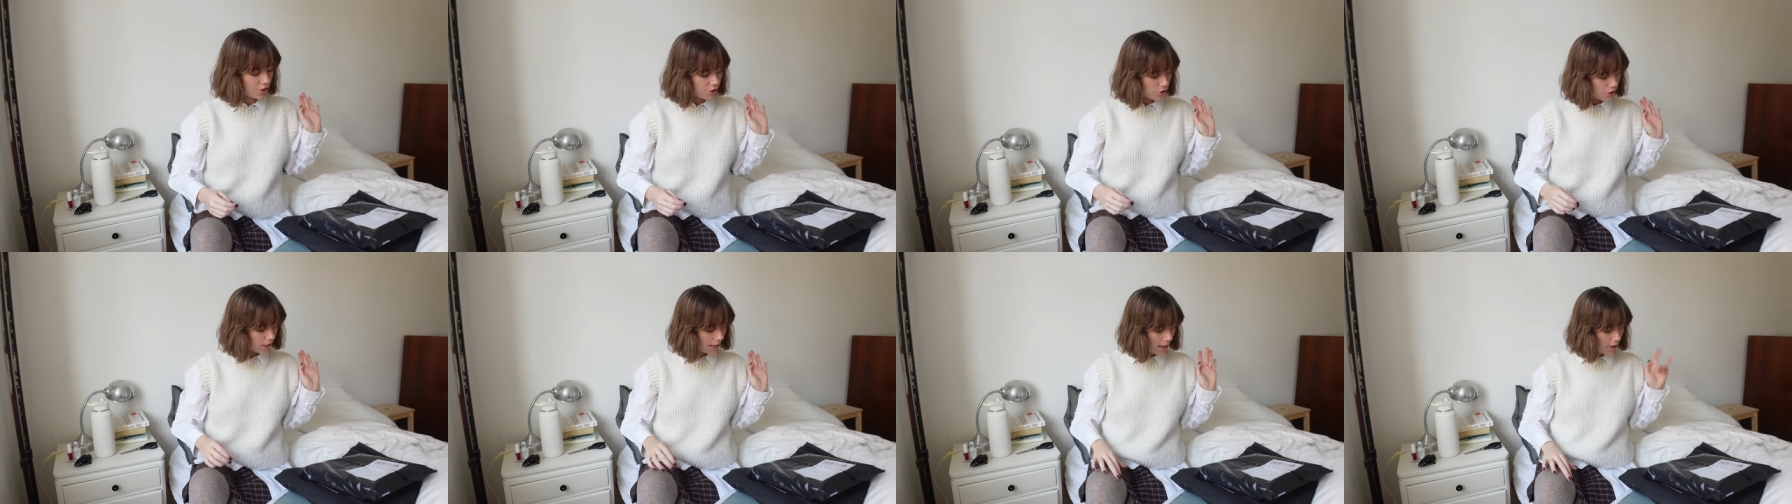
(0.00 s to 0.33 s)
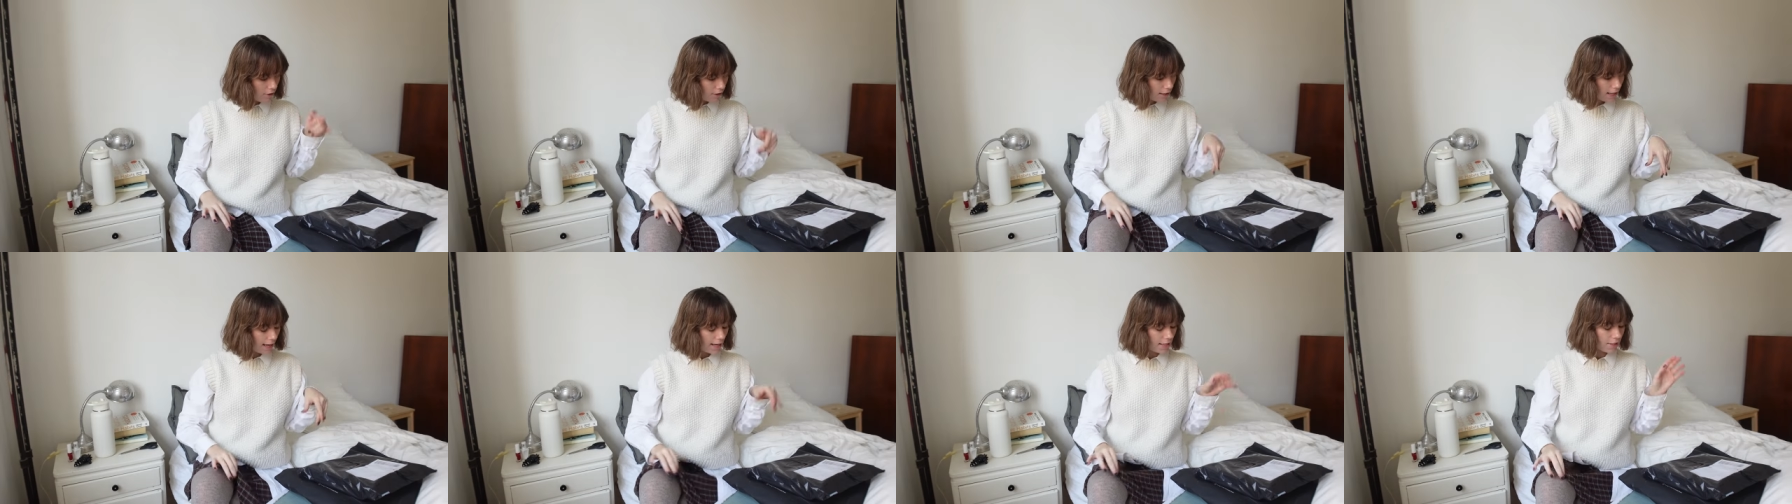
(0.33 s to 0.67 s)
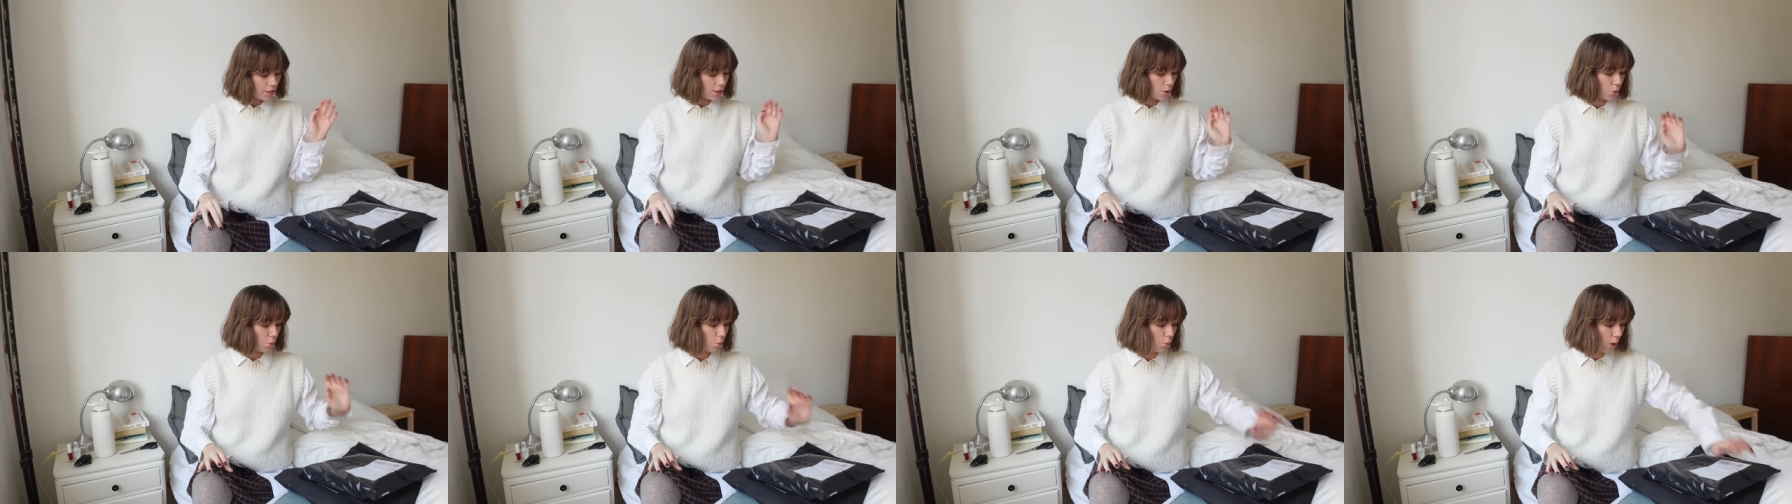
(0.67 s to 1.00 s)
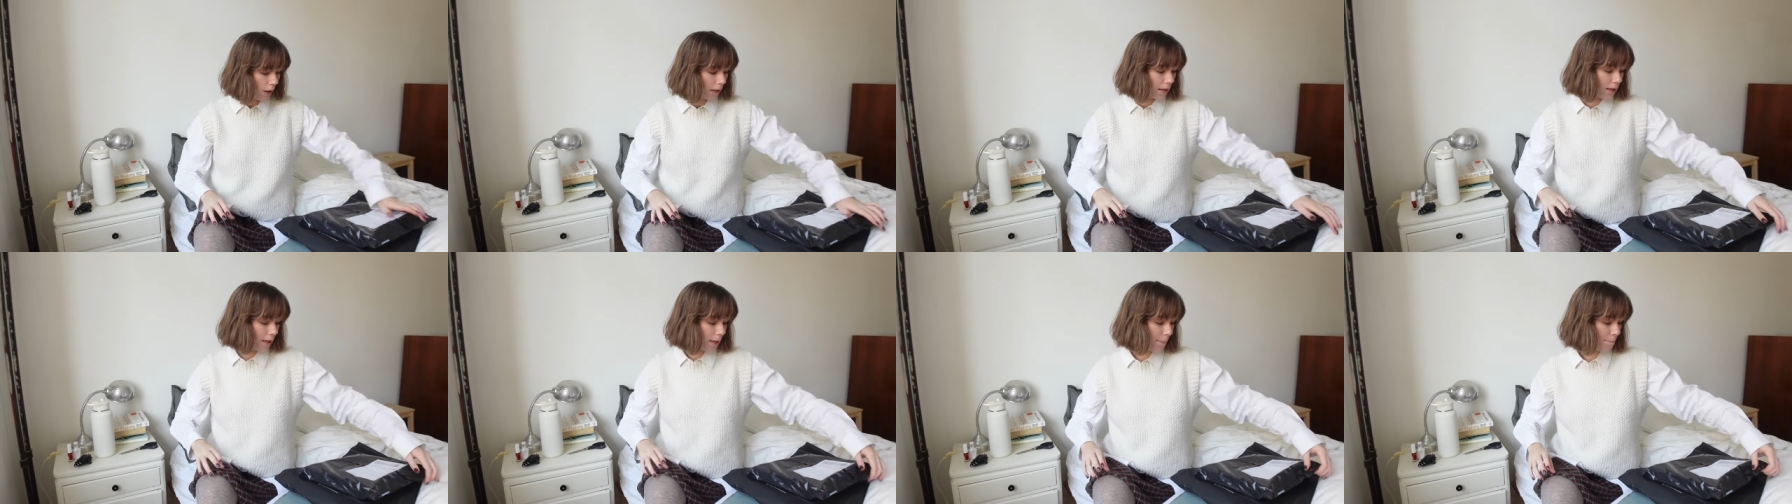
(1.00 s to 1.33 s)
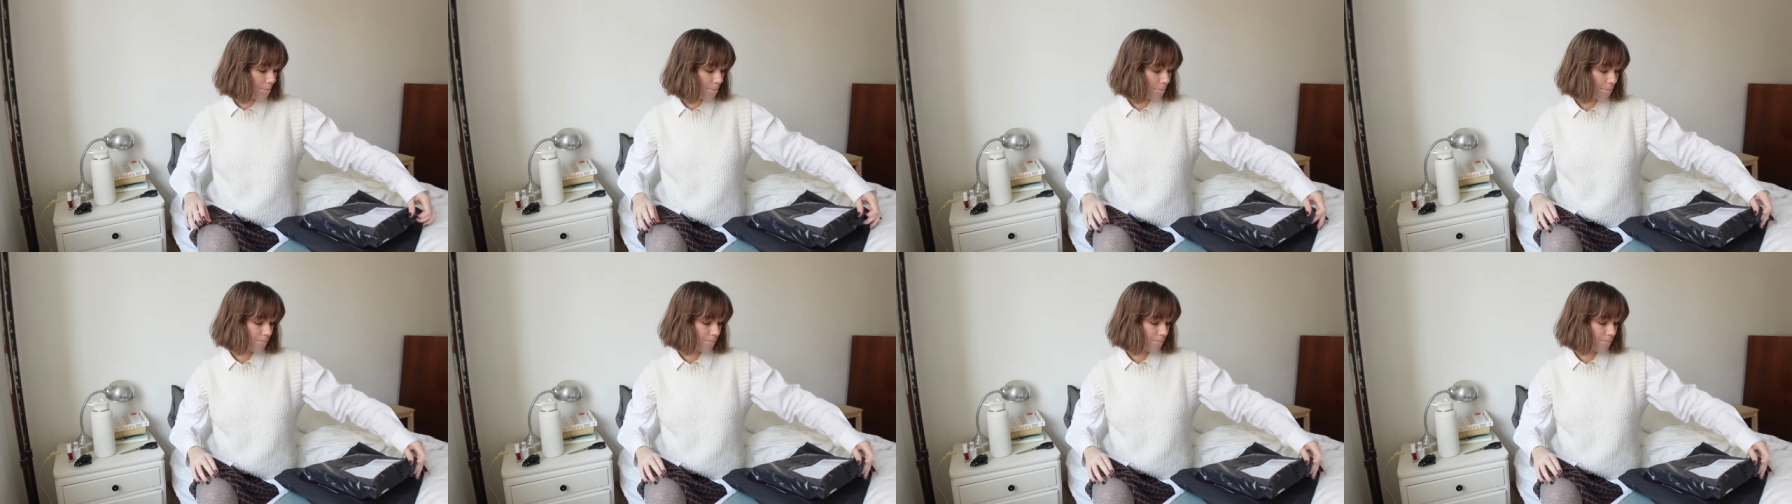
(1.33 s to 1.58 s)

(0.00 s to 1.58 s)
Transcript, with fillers: you, Caroline, you're welcome.